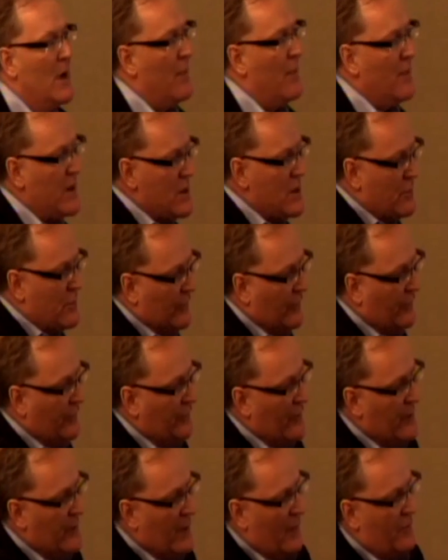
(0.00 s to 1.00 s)
And then you can
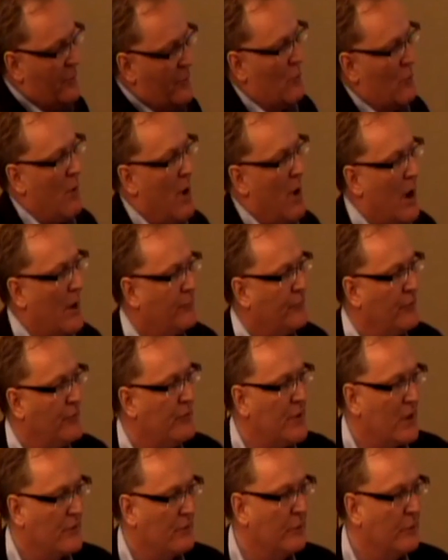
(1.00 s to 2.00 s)
see Heather Ross
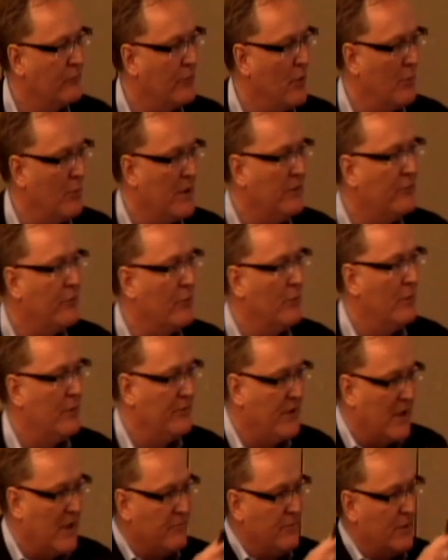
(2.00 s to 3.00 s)
and Doctor Tony
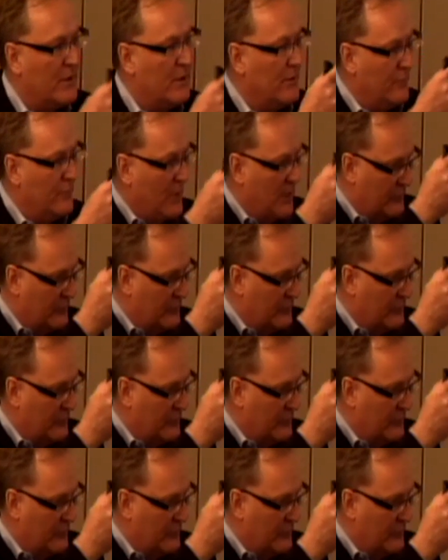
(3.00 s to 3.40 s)
David,